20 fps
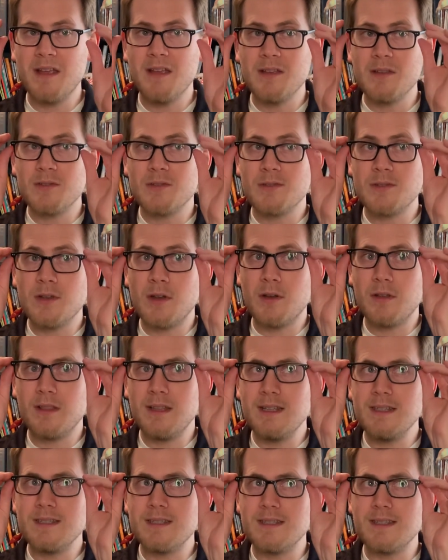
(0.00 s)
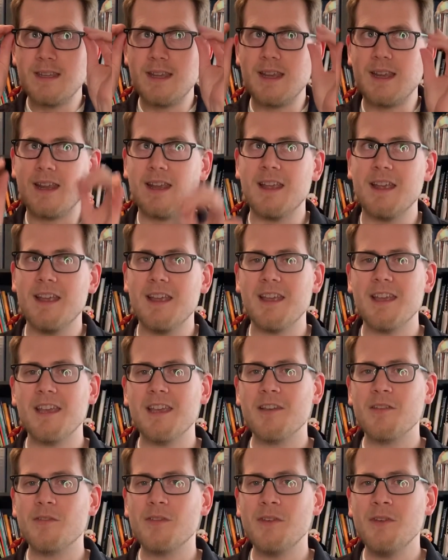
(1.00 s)
So let's see
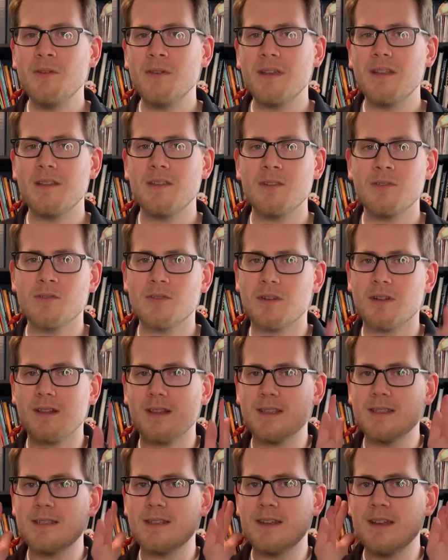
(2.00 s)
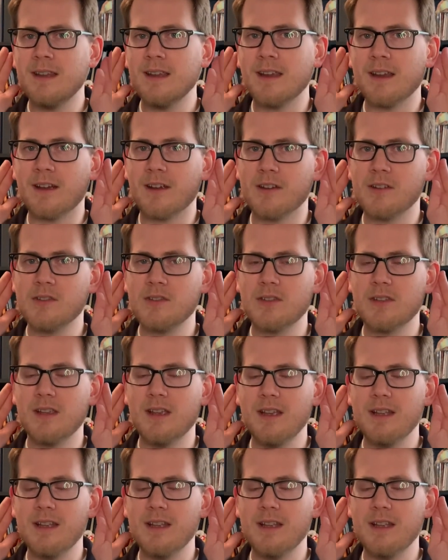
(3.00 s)
if you can use your listening ears